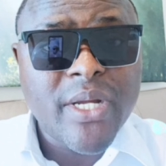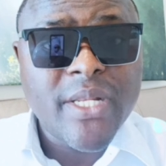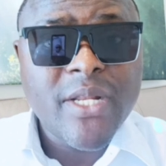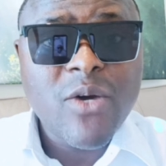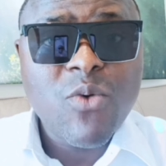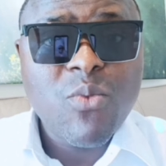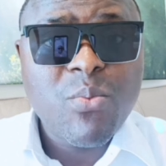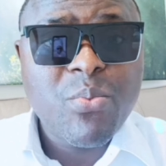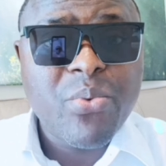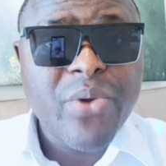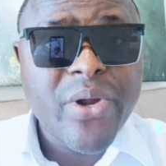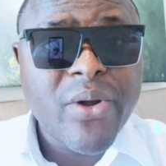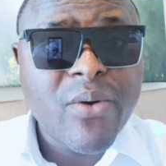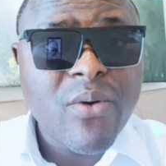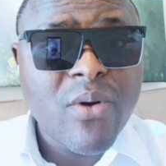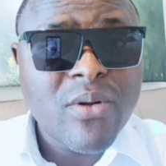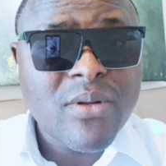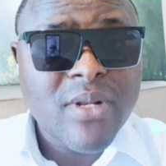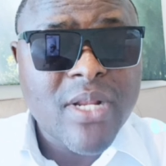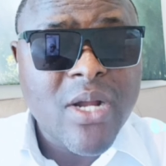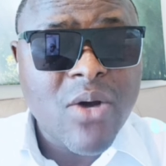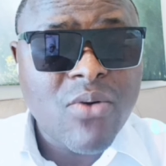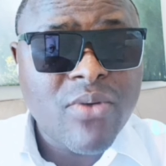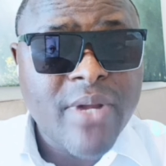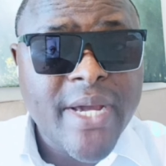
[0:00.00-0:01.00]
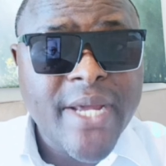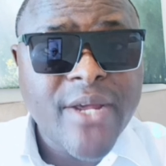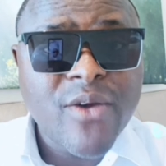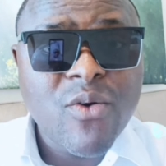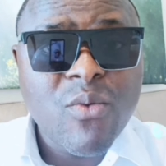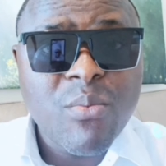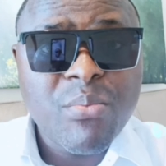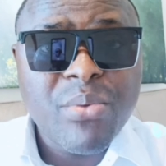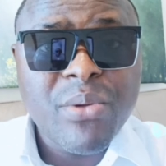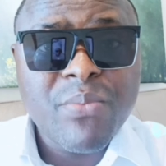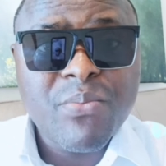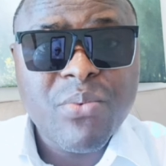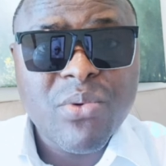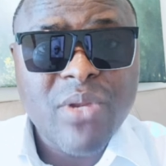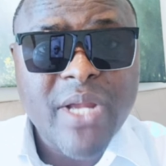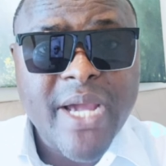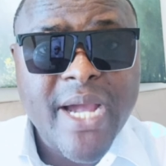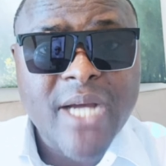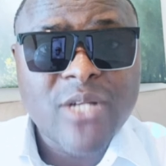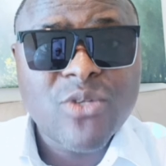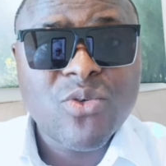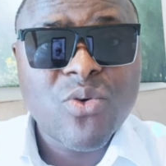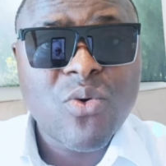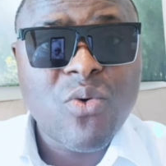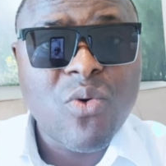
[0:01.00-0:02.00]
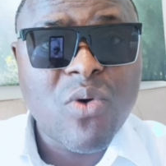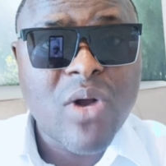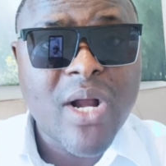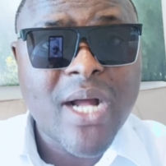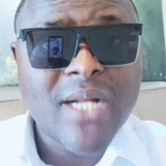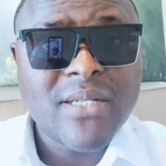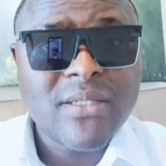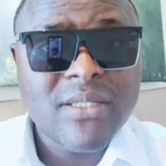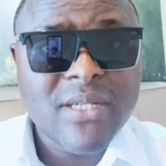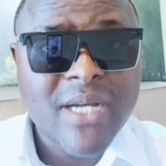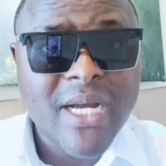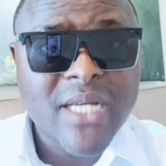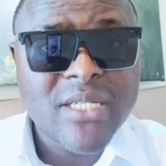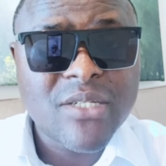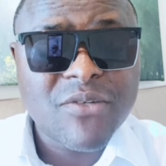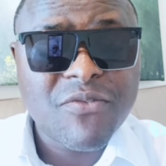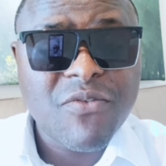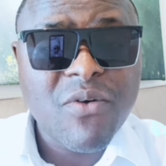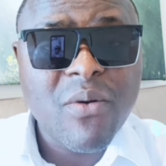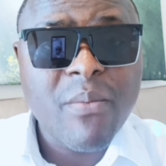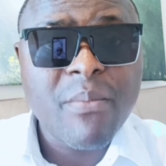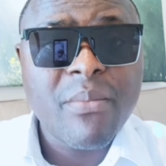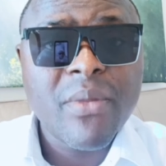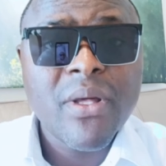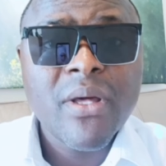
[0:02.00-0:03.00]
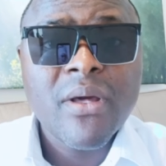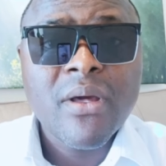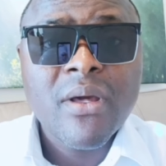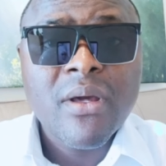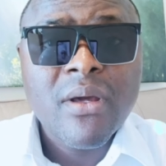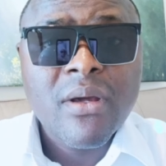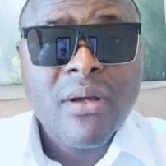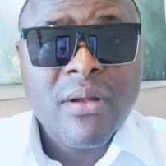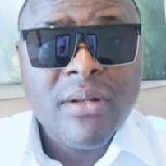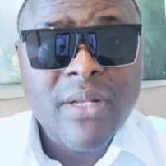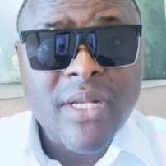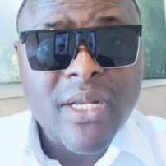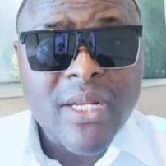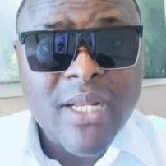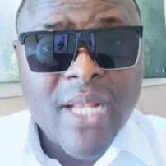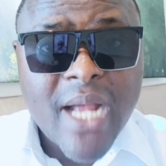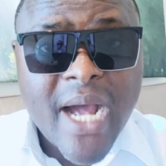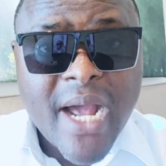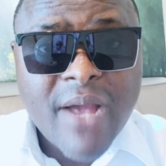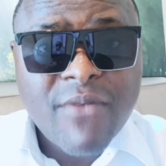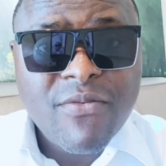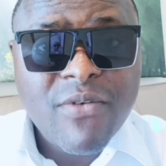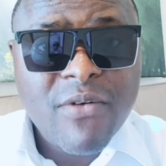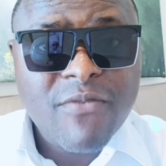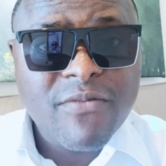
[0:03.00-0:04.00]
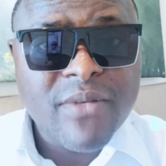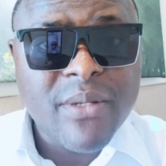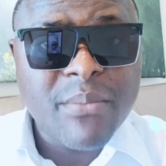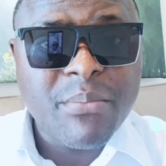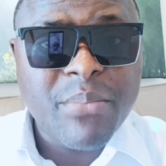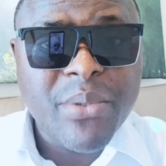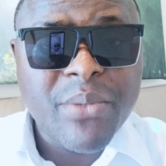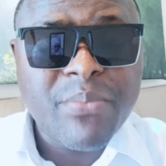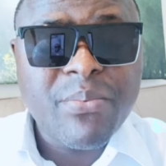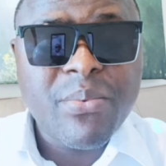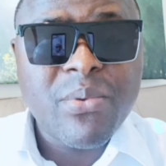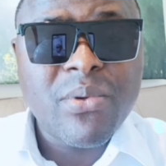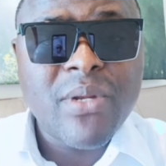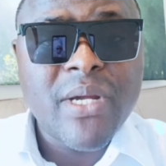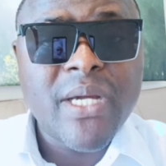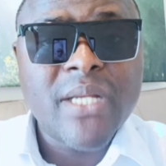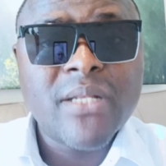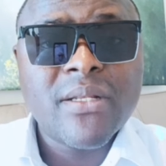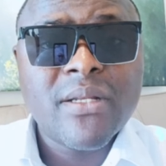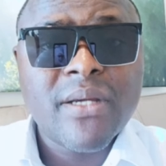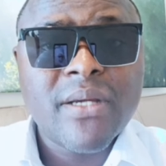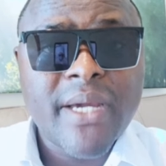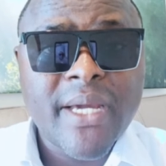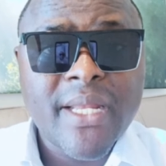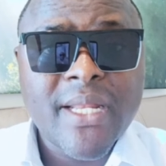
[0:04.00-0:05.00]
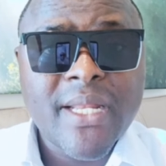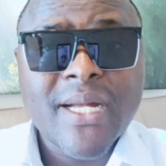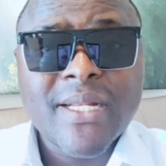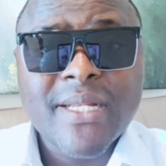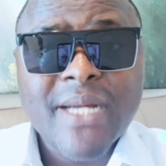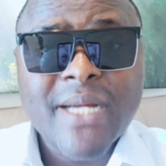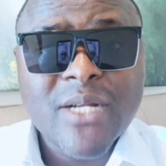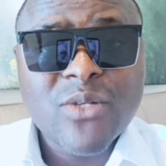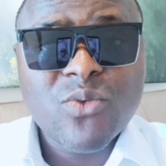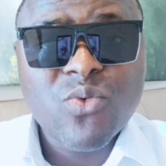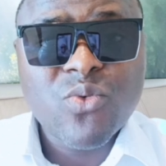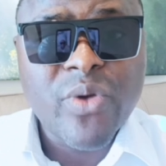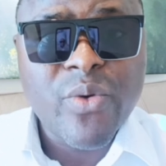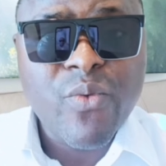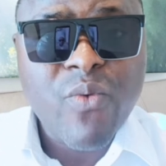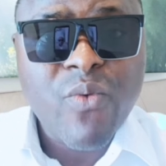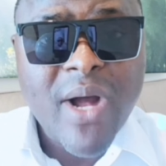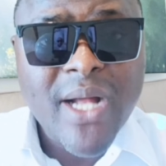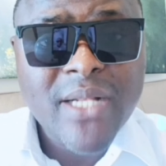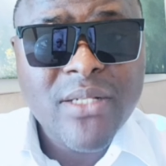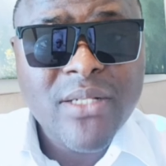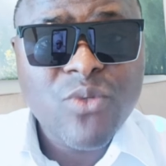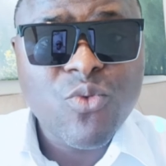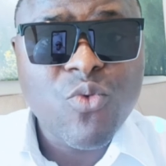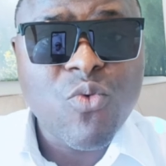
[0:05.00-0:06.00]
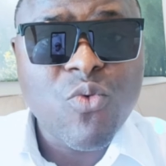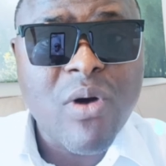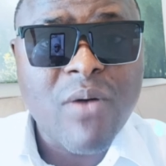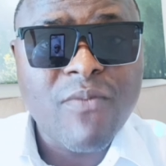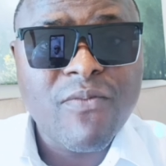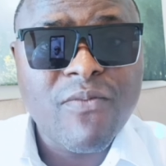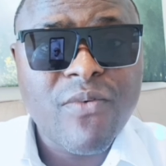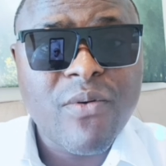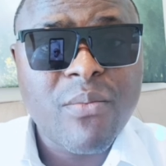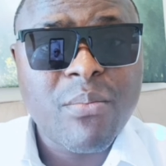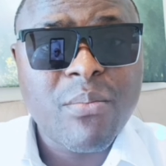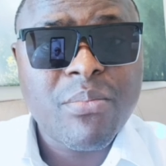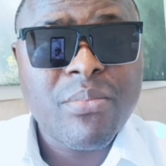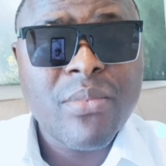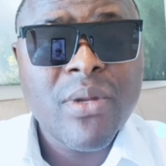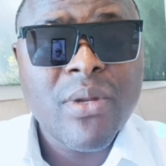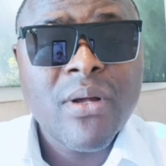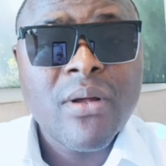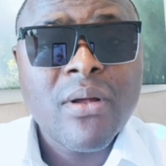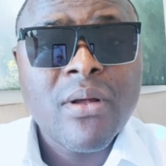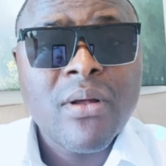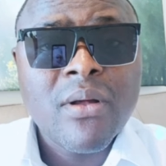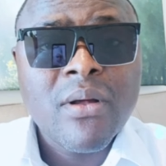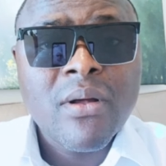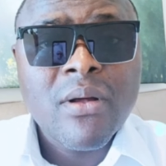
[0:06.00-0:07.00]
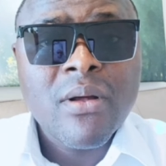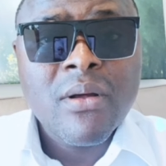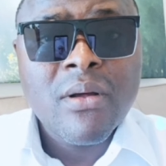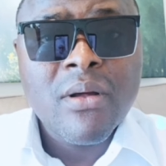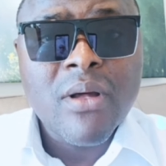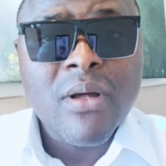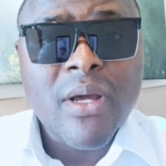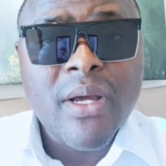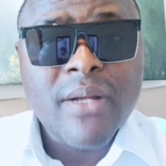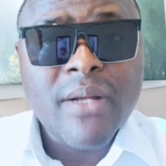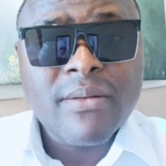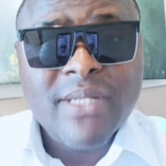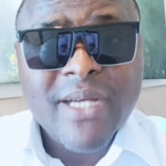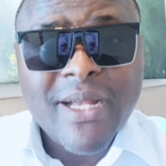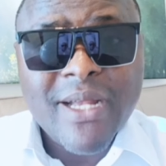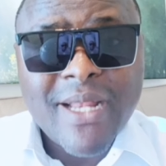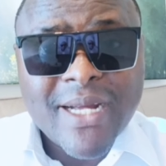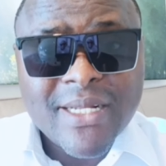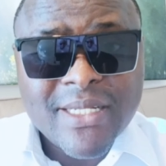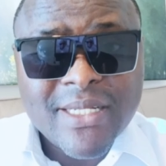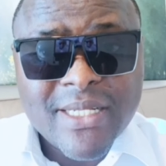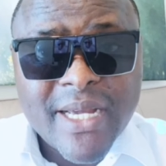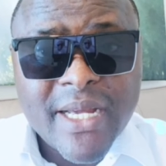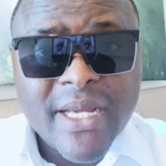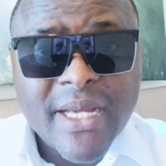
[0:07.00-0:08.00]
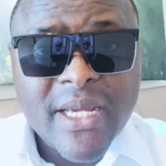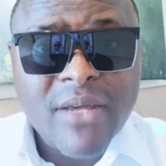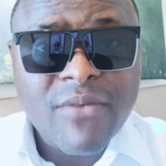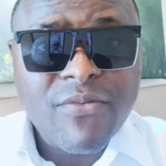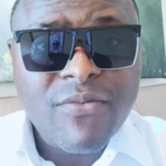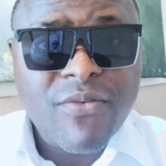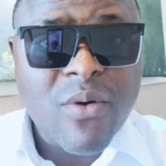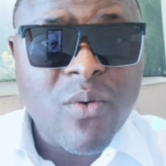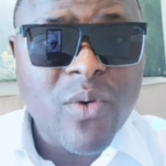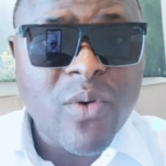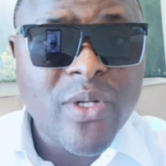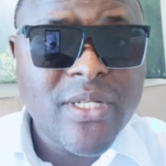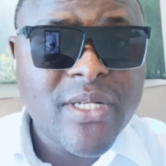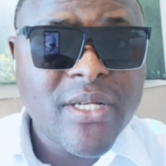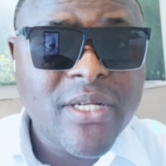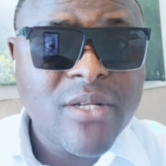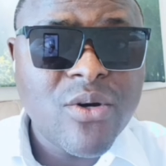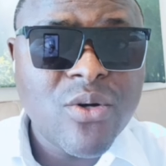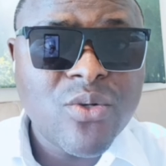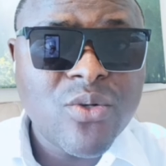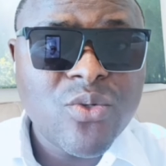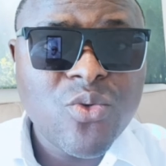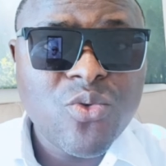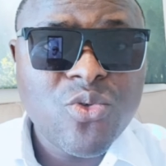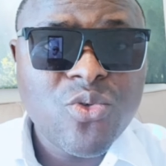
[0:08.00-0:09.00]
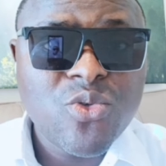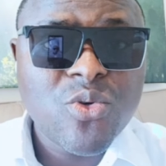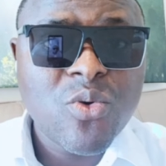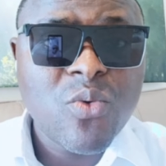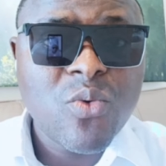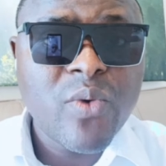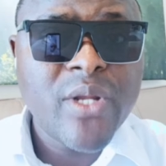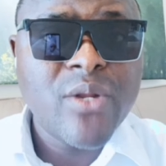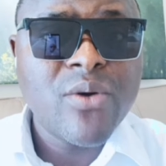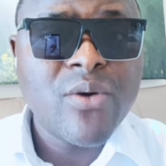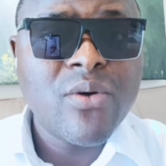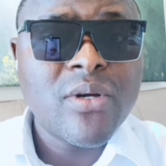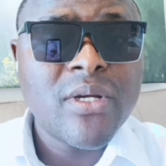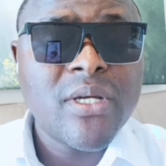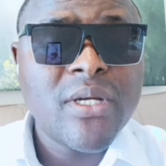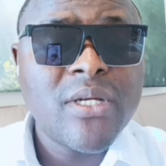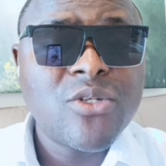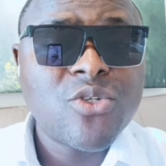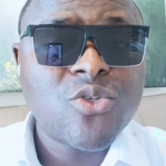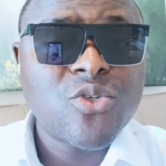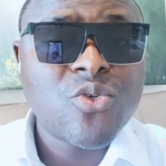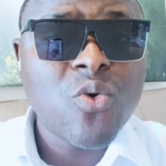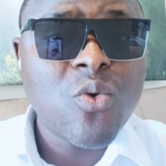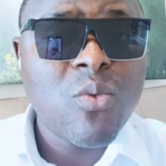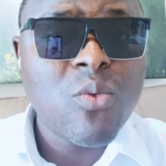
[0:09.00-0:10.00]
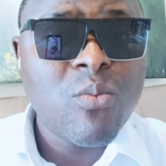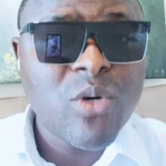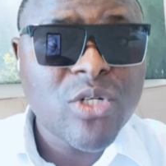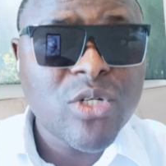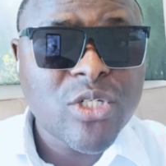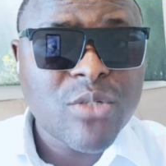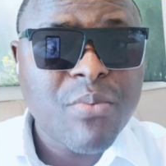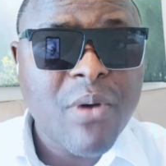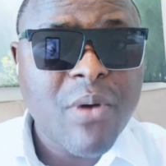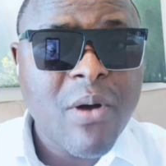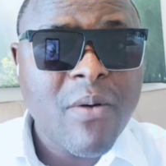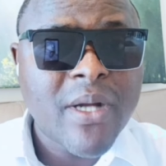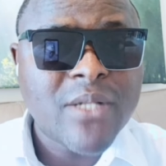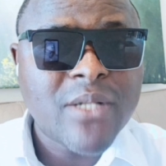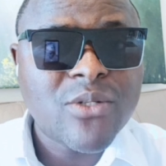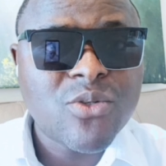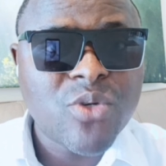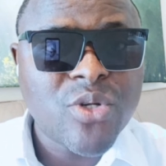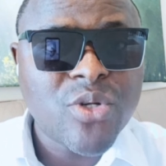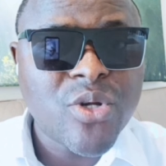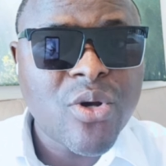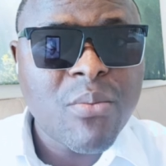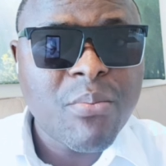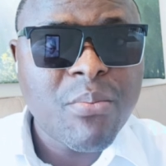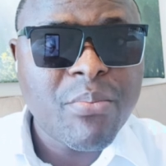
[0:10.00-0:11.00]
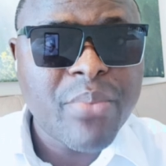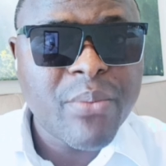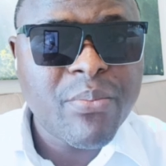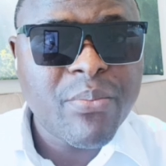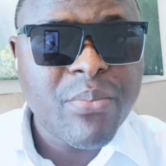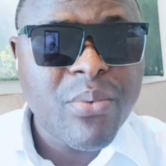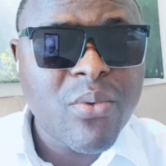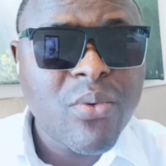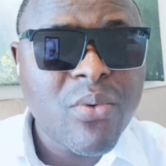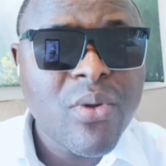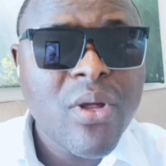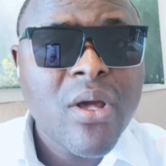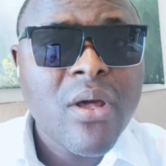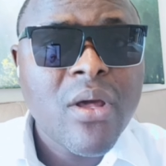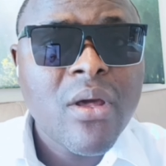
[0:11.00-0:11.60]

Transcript: Let's pray God now that young people are so we can transform the life of the people and that we want. We want for tell her thank you for what he don't do so. We don't give so much power to young people.